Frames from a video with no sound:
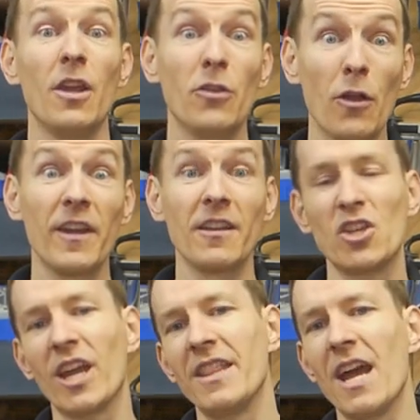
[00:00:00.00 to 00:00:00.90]
Don't forget to
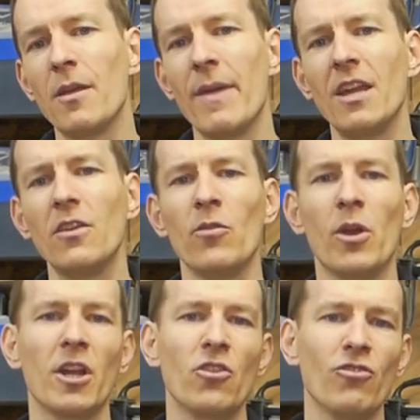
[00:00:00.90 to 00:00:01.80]
check out the other makers who are
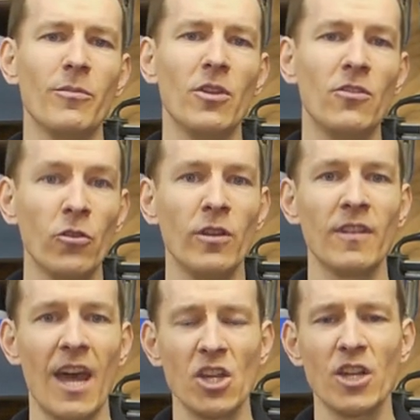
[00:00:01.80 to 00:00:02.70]
going to contribute to
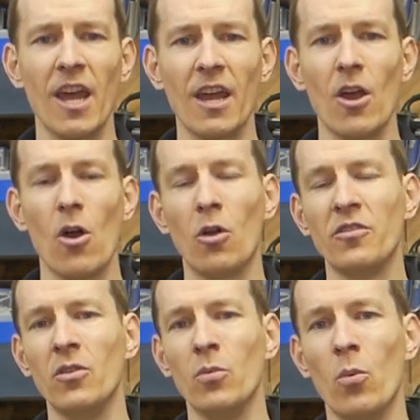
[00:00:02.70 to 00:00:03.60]
this hashtag
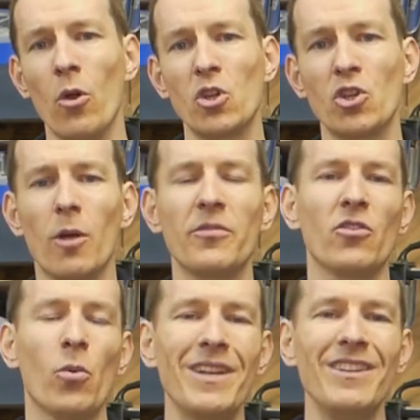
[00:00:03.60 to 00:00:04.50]
Aussie Workshops
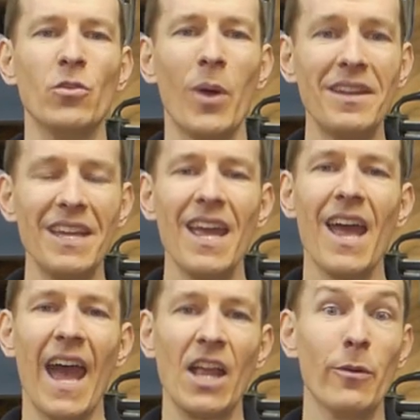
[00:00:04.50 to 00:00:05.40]
2020,
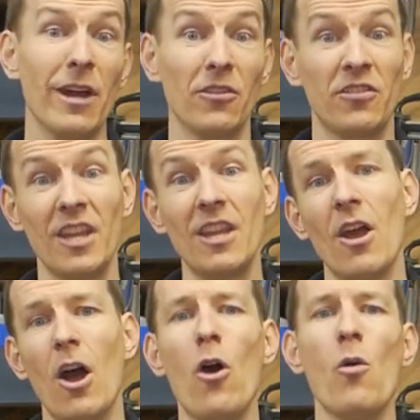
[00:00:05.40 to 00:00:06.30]
and you'll be able to
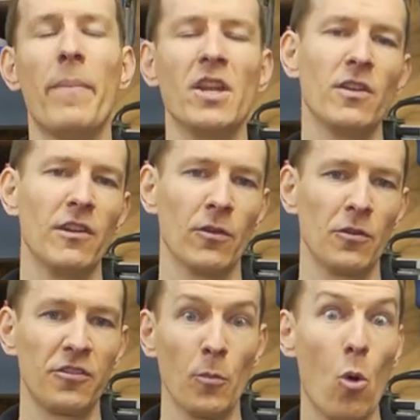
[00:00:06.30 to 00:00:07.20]
see a whole bunch of different
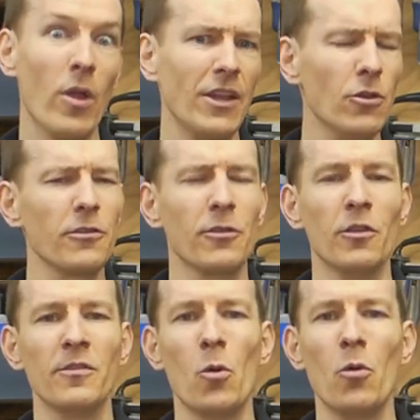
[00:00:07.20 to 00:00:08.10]
small and not so
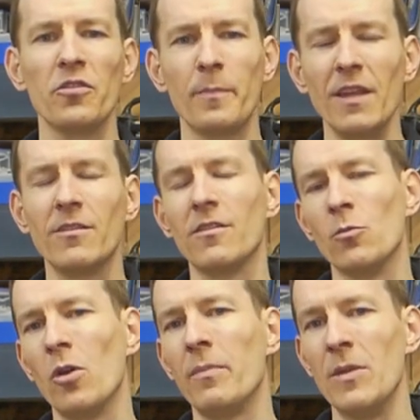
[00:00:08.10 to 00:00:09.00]
small spaces and
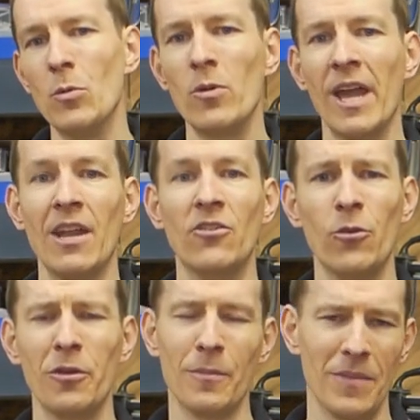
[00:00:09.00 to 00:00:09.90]
what people can
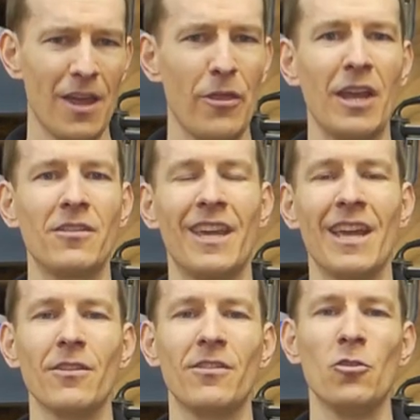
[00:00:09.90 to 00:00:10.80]
do with them. Thanks
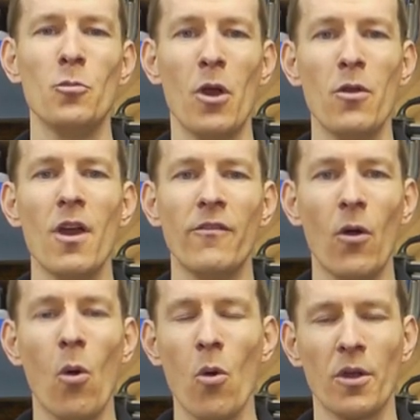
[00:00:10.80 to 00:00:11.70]
again to Sumo for
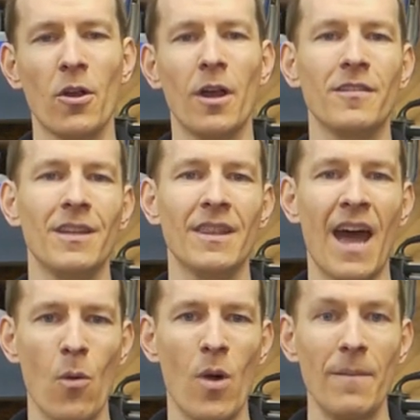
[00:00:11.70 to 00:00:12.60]
organising
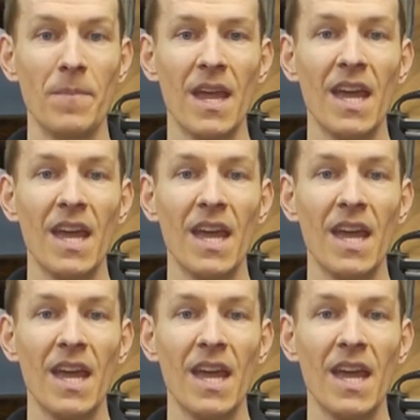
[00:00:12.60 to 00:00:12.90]
that one.